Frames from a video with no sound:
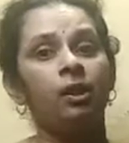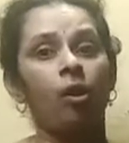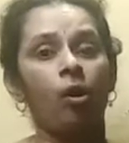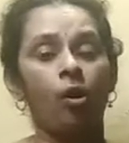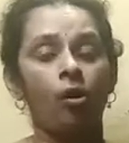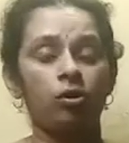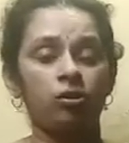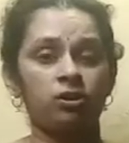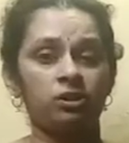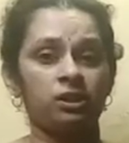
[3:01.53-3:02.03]

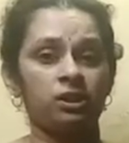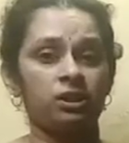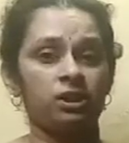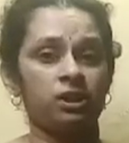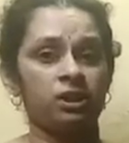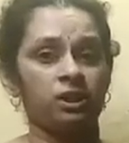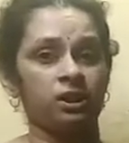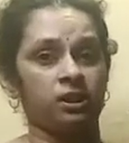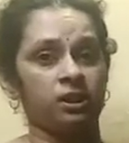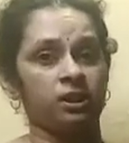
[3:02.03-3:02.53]

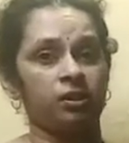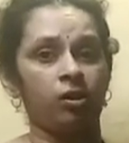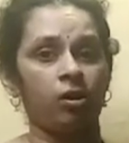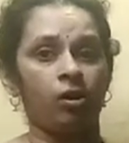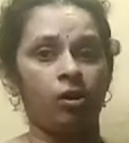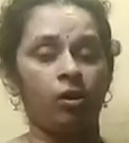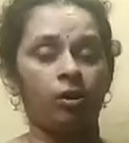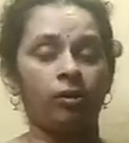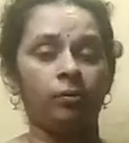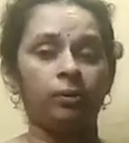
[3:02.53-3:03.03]
oxygen
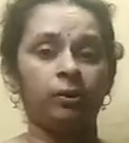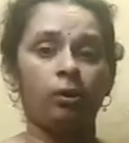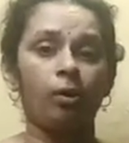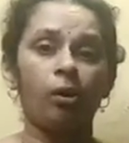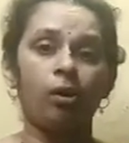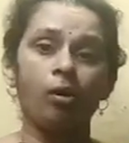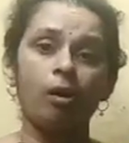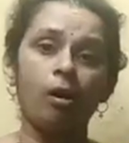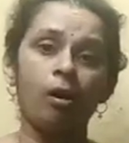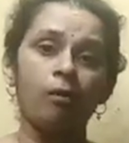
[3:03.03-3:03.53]

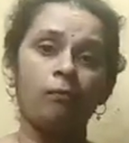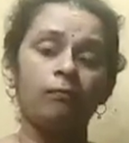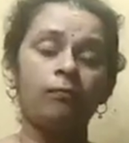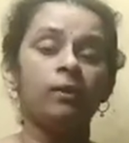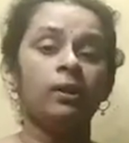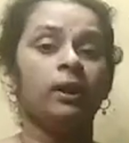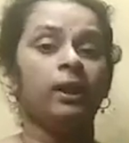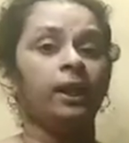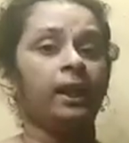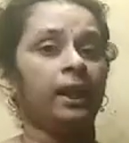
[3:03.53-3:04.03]
of
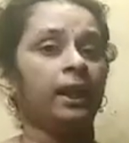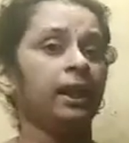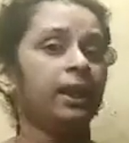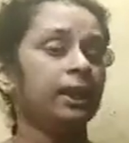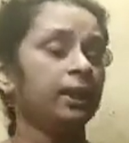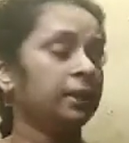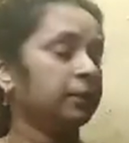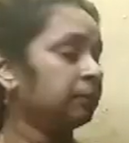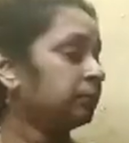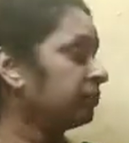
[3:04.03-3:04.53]
air.